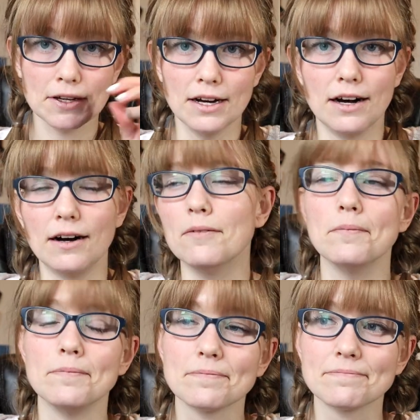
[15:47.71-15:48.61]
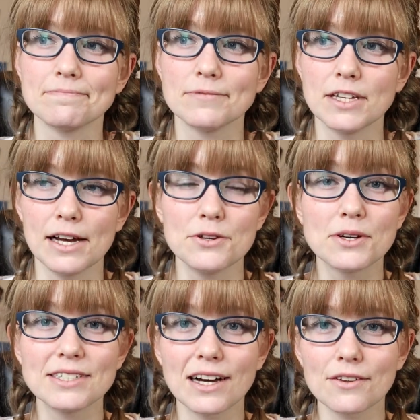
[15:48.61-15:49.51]
yeah, you
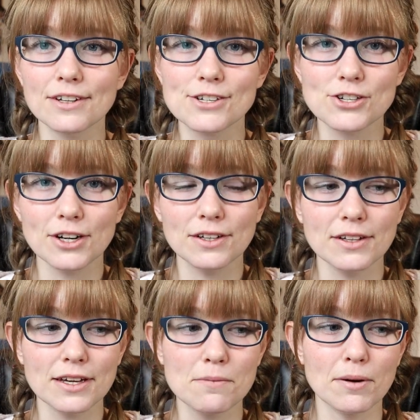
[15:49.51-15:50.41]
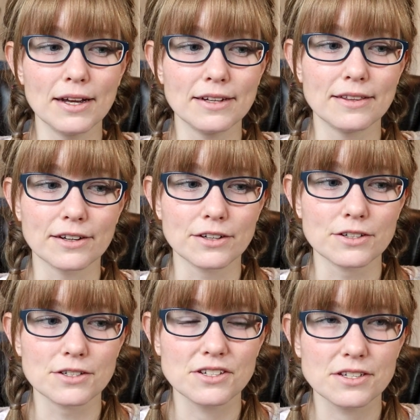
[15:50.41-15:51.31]
can tell they're struggling, but
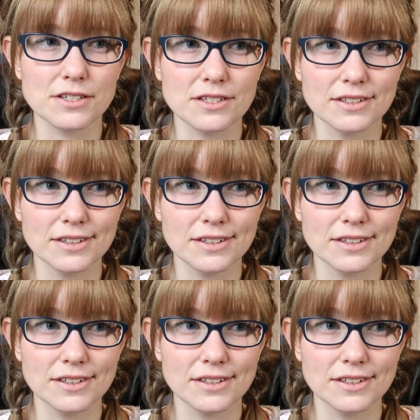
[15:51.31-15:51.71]
there's